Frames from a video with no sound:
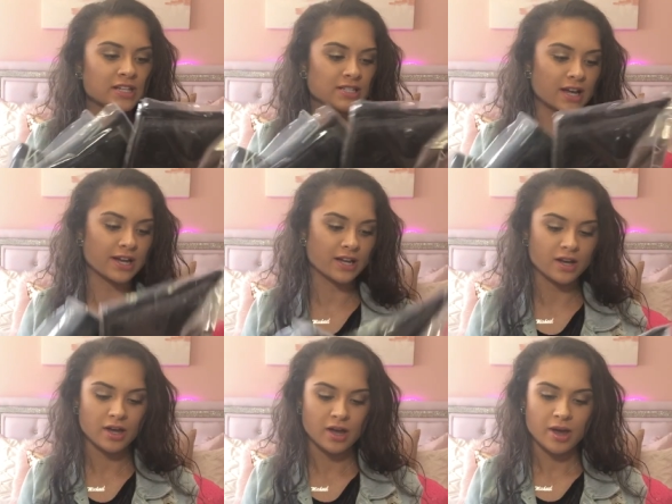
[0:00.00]
these, like,
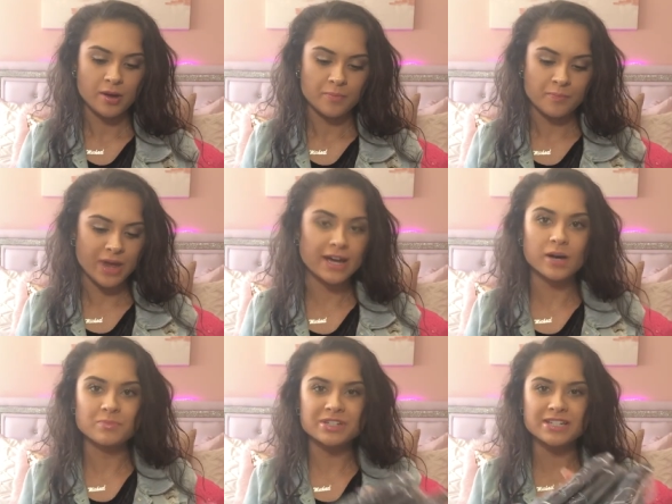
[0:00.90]

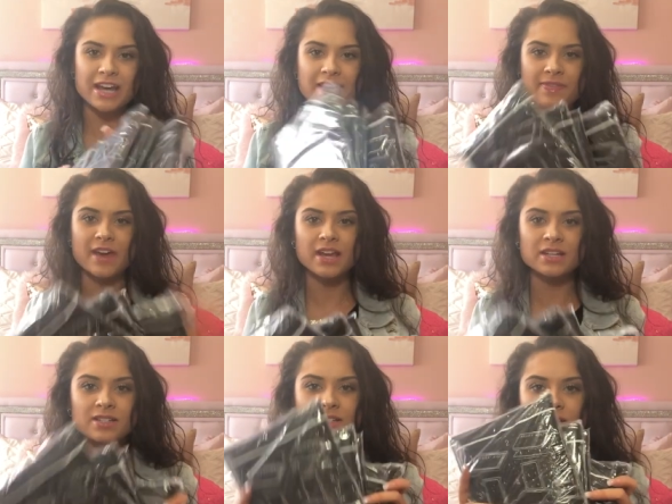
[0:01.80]
makeup stand
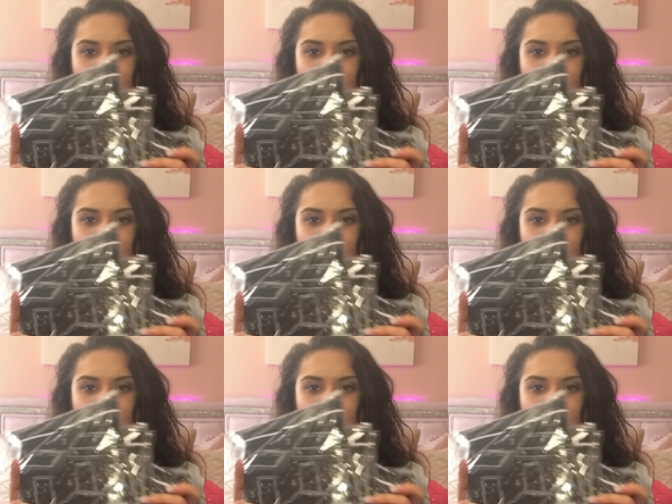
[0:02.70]
things,